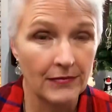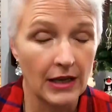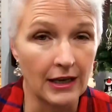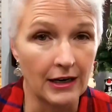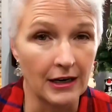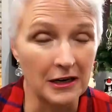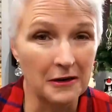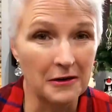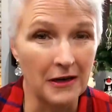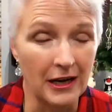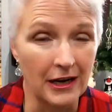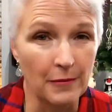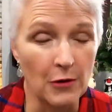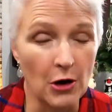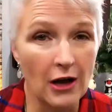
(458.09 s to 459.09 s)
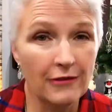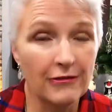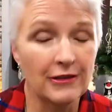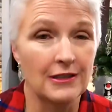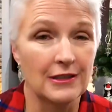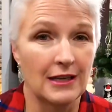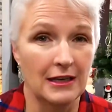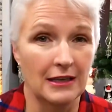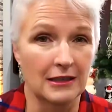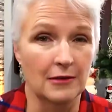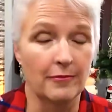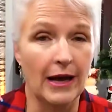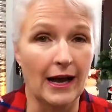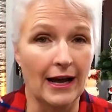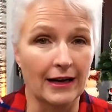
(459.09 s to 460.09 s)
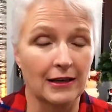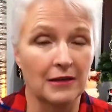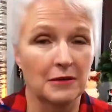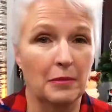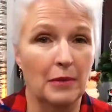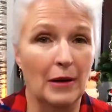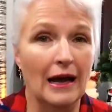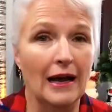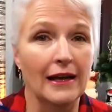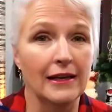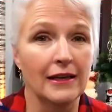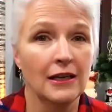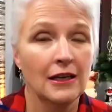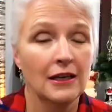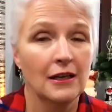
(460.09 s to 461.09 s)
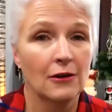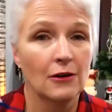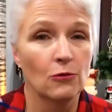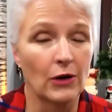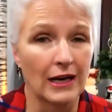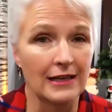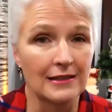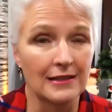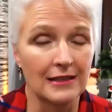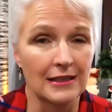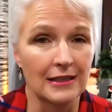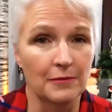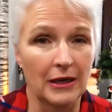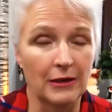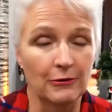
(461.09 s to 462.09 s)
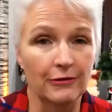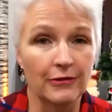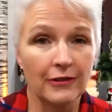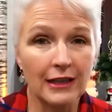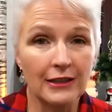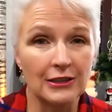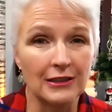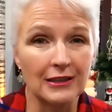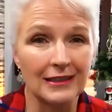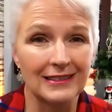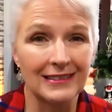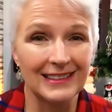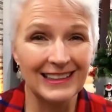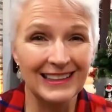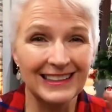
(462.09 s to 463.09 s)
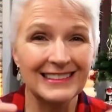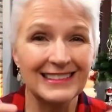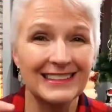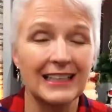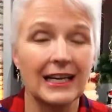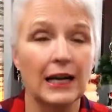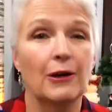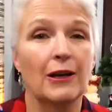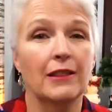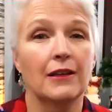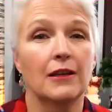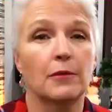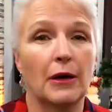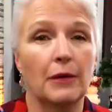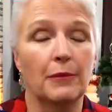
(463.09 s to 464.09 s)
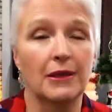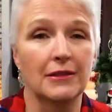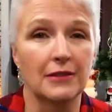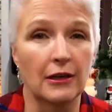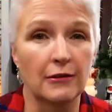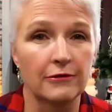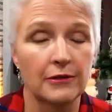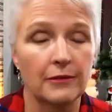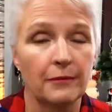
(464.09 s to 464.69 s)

And I'm often taken aback by what I see in my reflection because it isn't how I think about myself.